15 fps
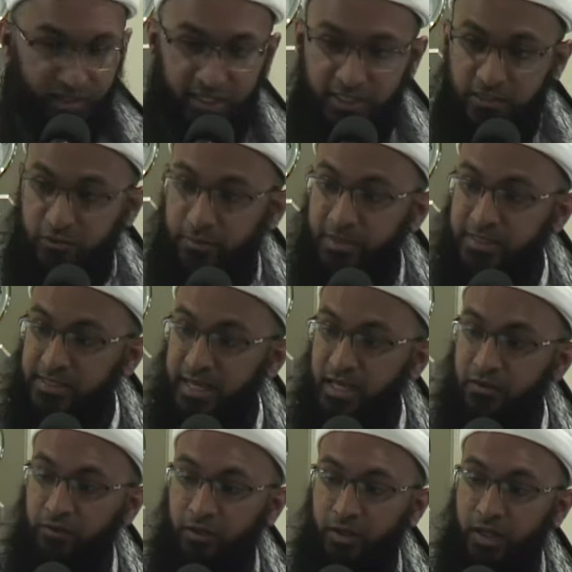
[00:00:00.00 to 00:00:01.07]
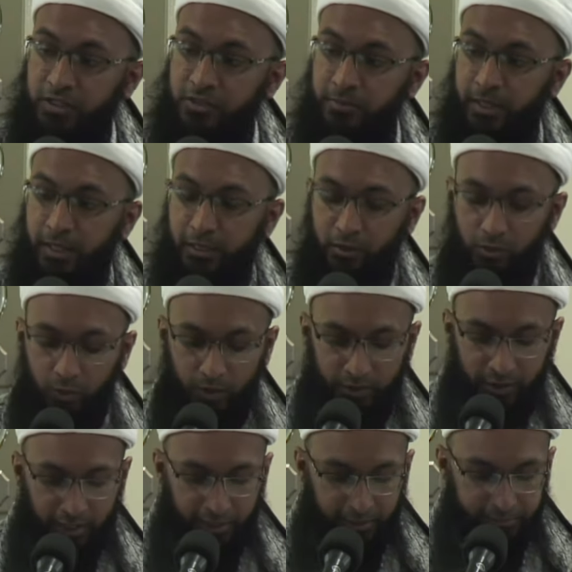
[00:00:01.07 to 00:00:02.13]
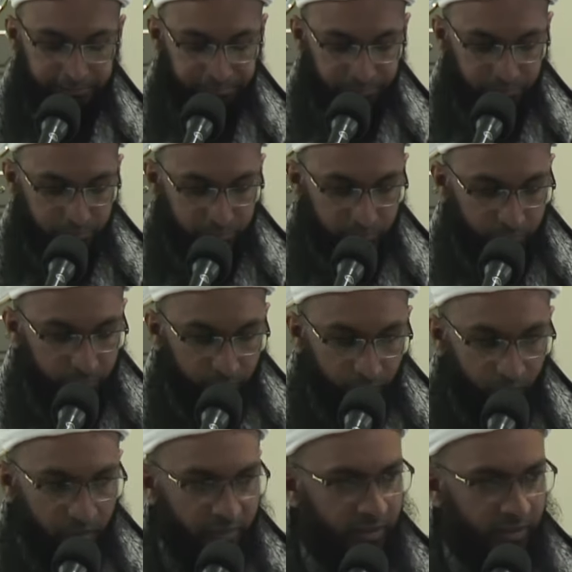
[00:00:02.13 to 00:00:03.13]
this is from the sign of Allah subhanahu wa ta'ala.